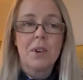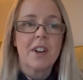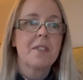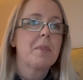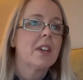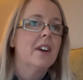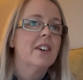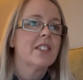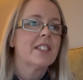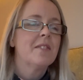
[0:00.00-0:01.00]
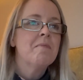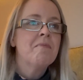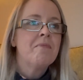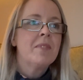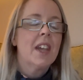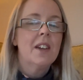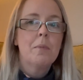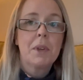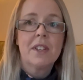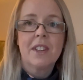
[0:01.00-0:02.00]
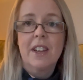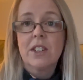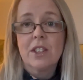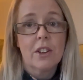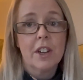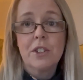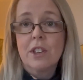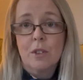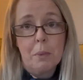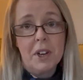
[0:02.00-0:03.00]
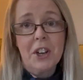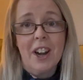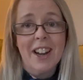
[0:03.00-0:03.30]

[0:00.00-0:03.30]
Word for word: morning because um, because I actually thought I just looked better